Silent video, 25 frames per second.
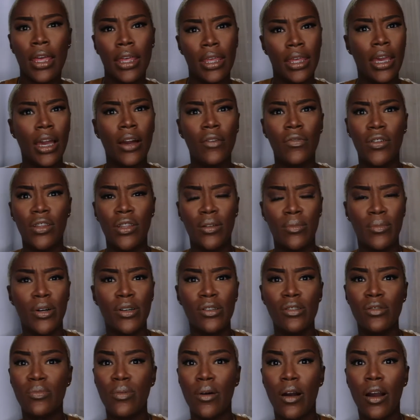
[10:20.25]
yeah, for the
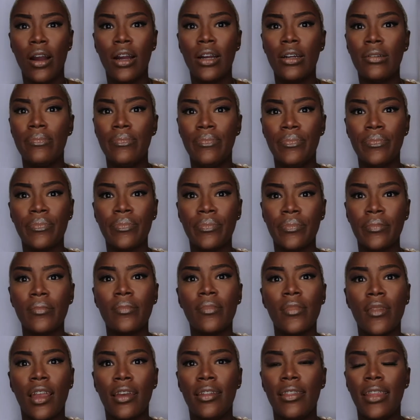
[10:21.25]
most part,
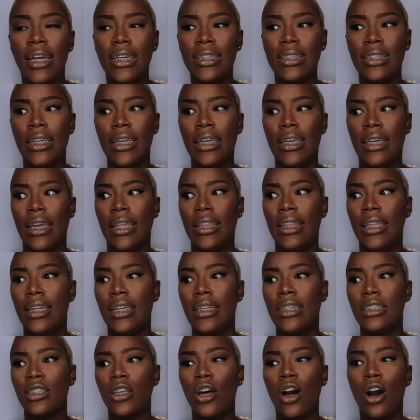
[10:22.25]
that's it and then
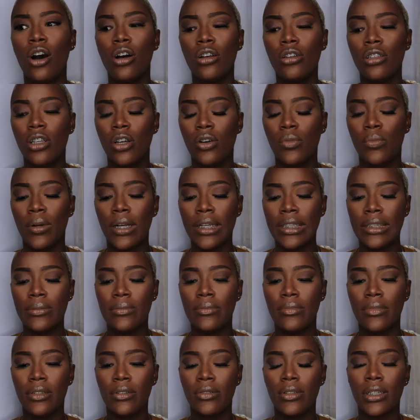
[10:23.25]
it's also breast
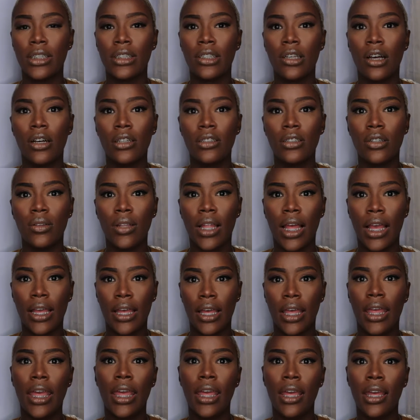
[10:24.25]
milk is also like
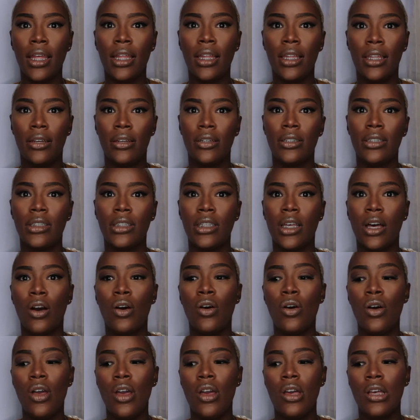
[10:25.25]
a healer
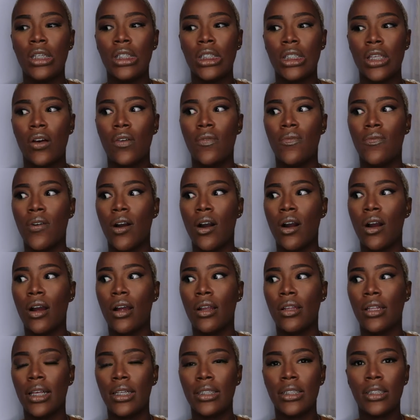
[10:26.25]
so so
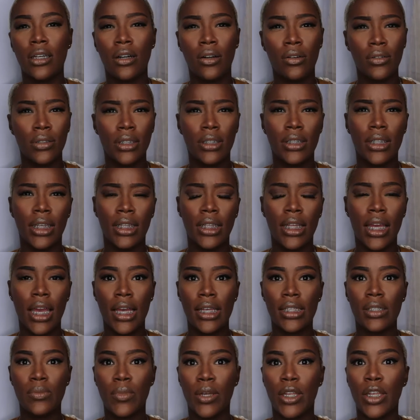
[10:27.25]
far that's the only thing that
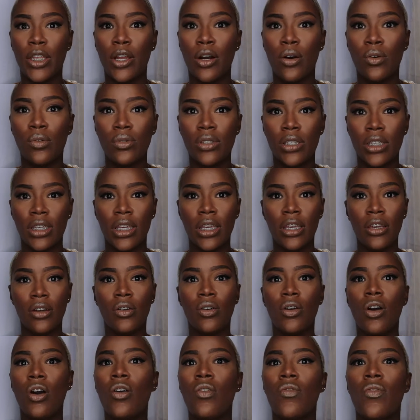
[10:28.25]
has been known to
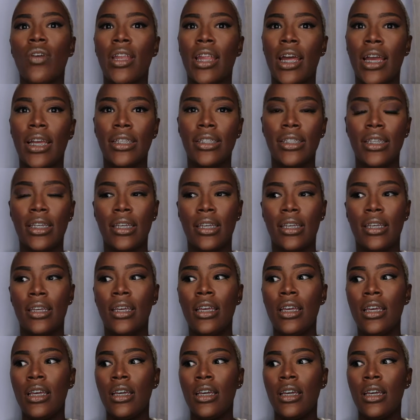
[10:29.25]
kill covid-19